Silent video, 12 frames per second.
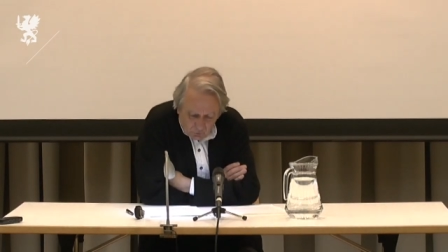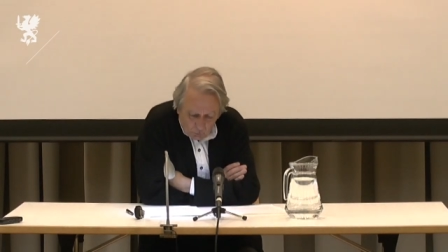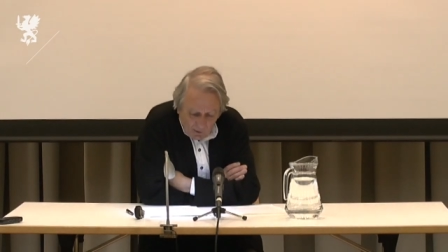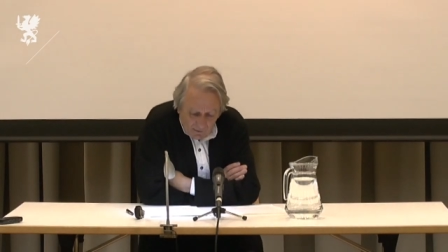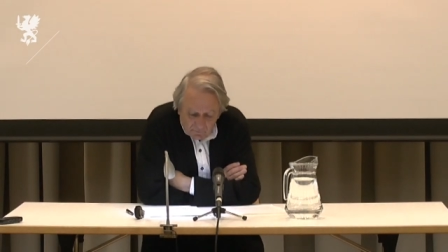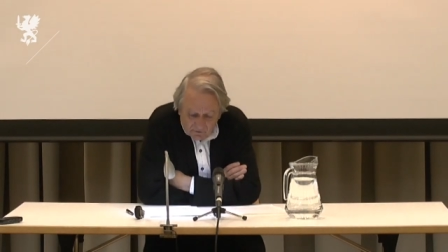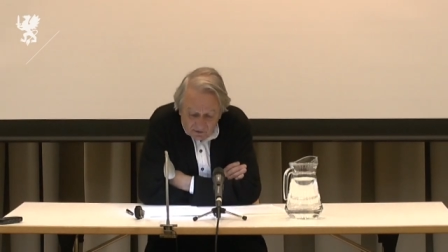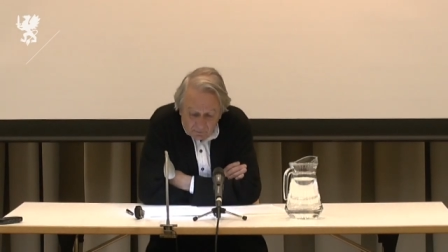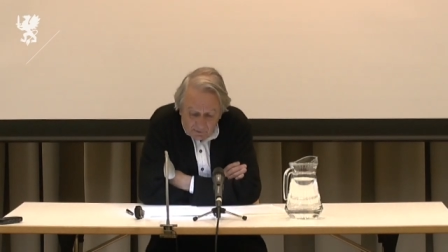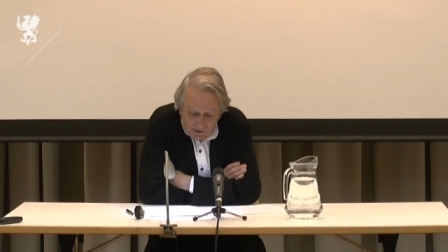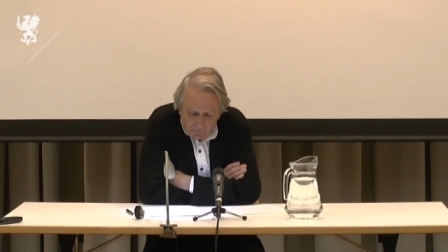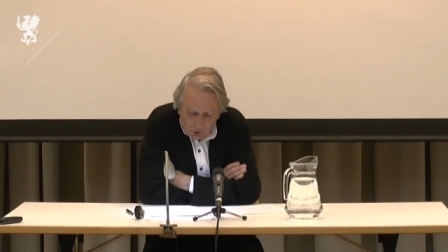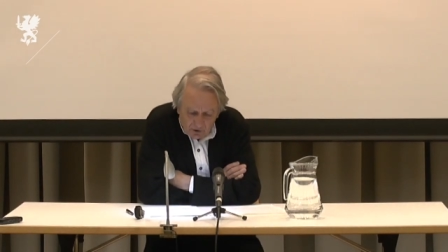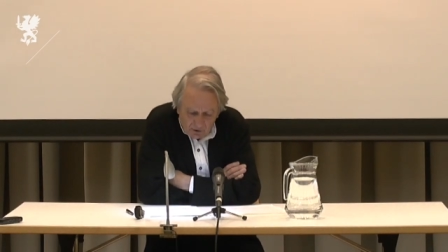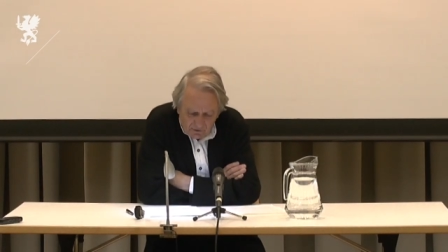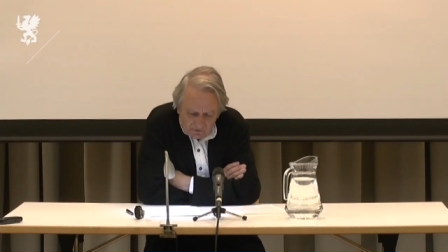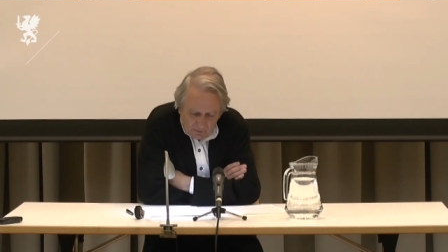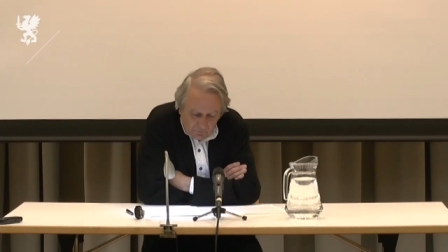the one that made
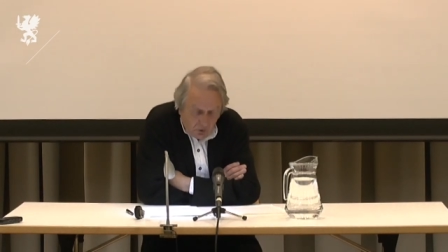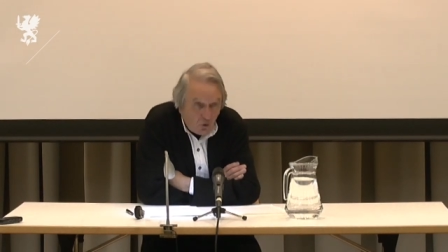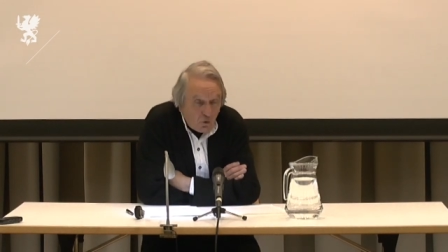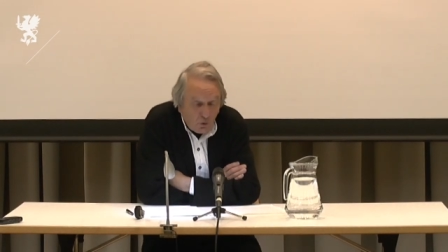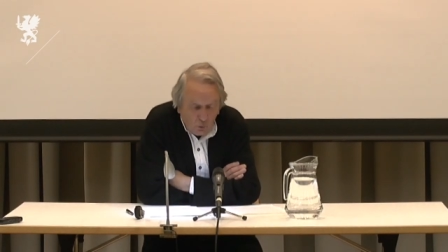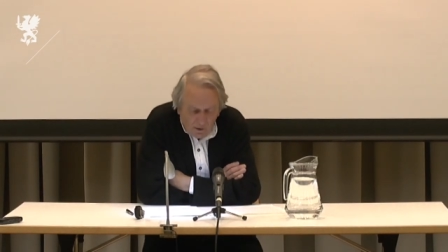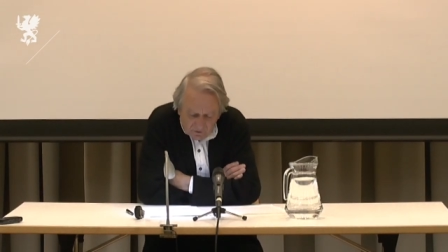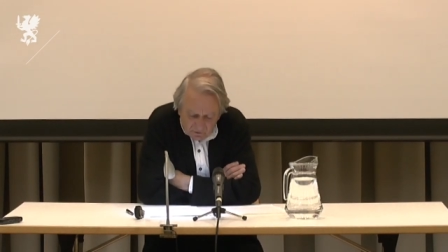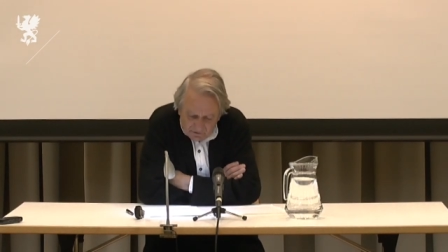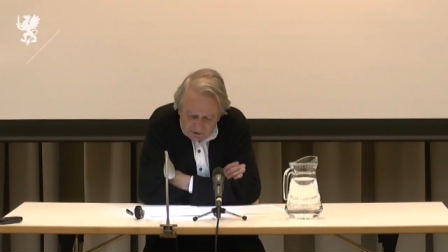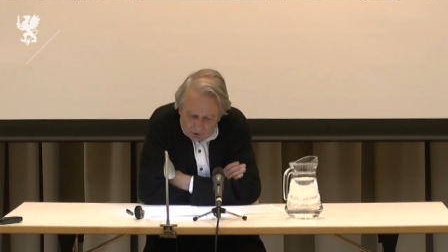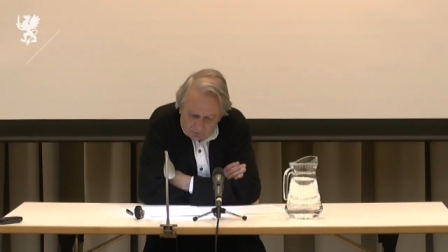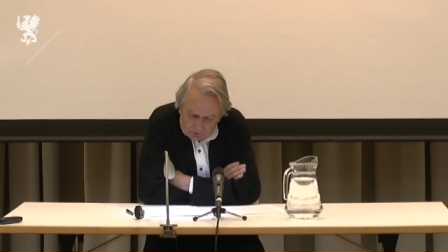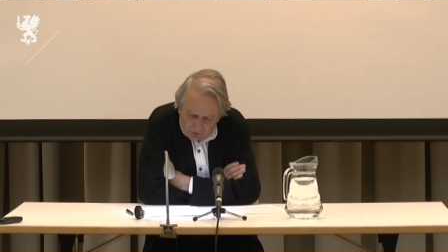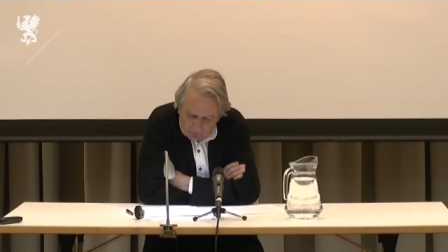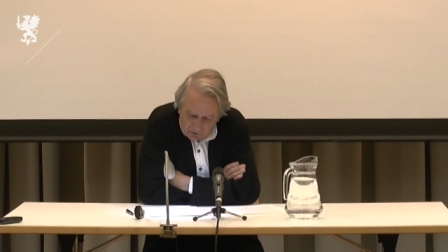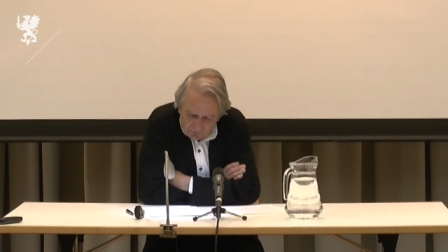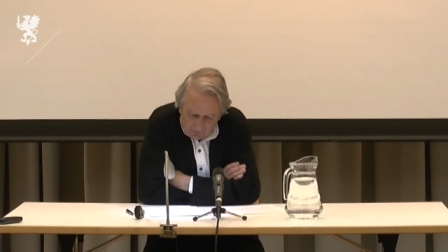modernism the conquest of the
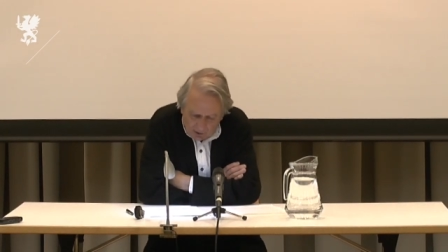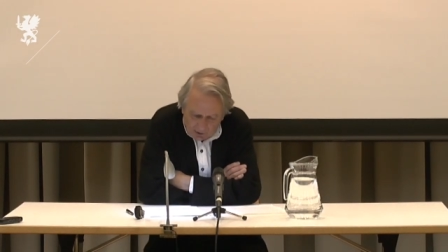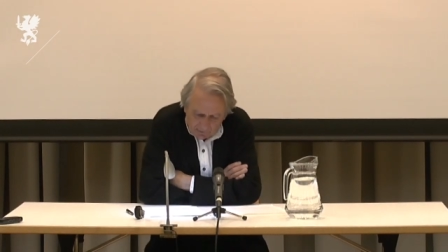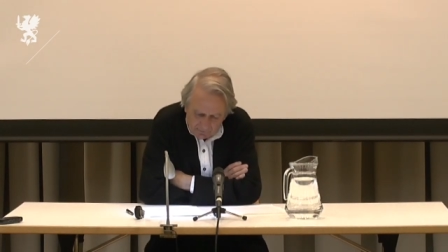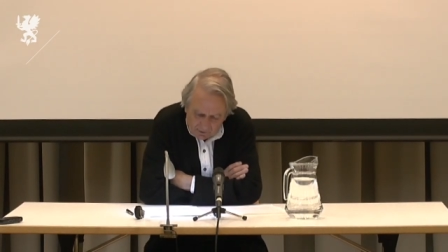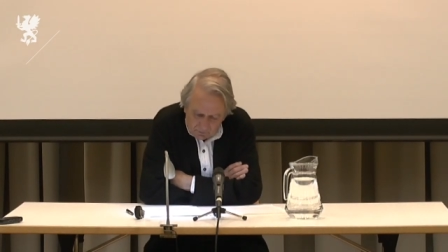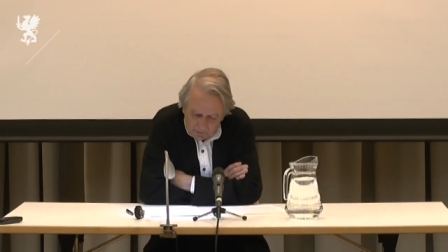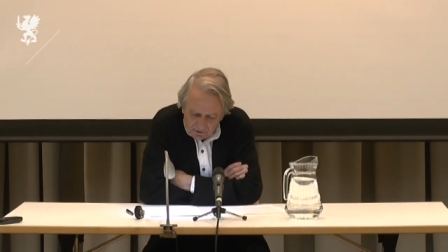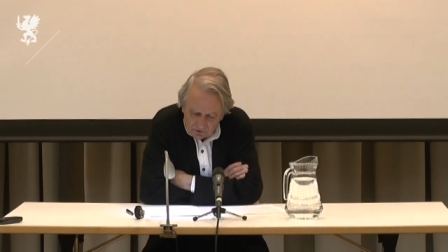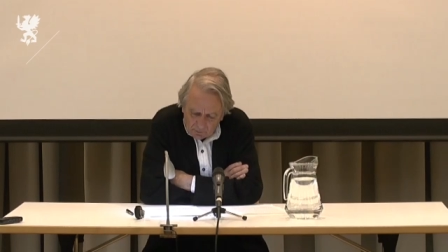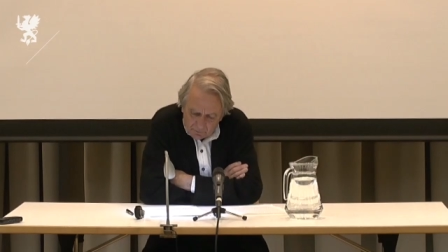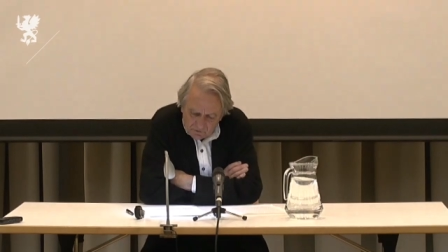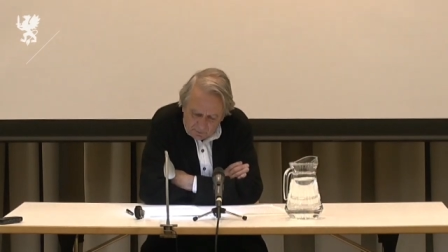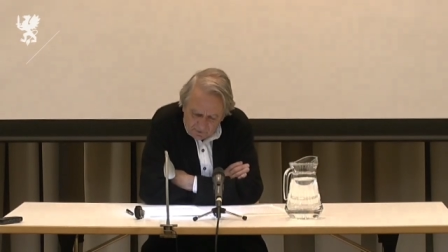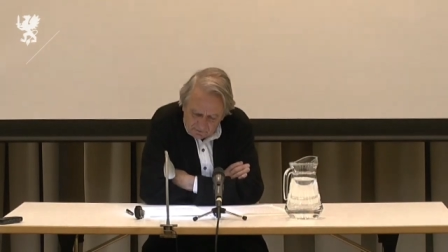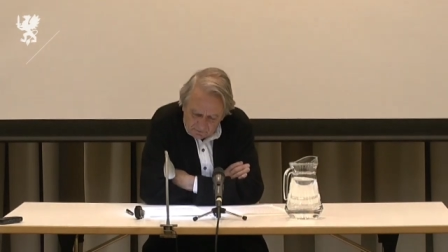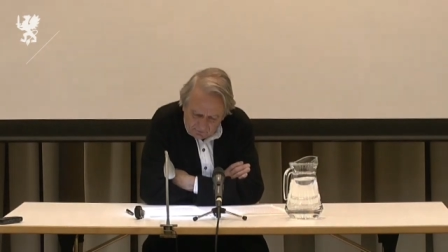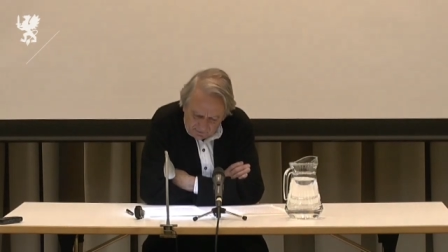autonomy of art and medium
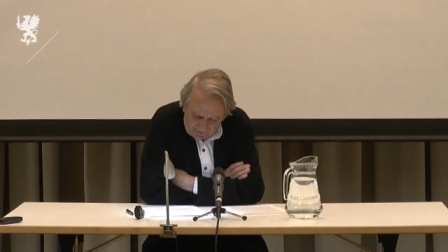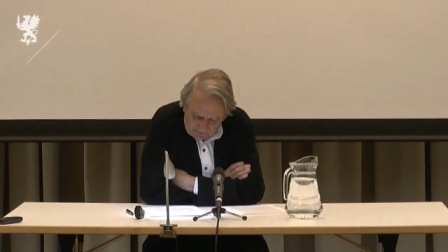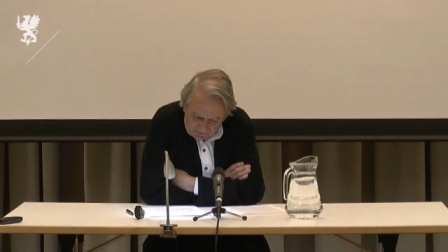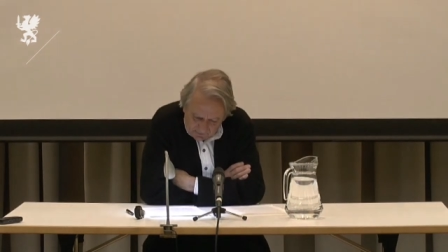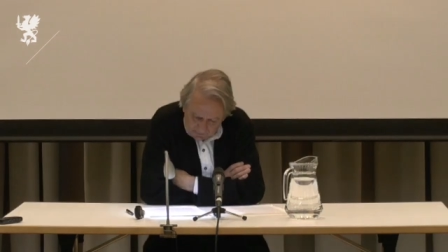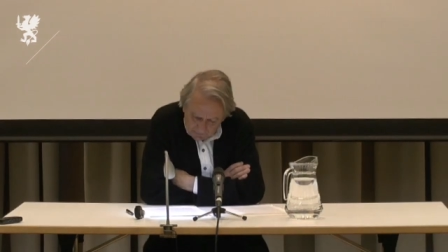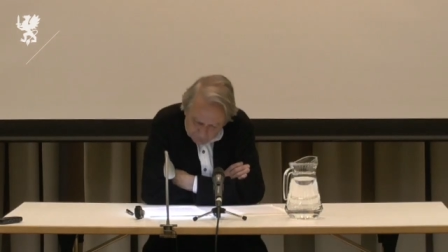specificity.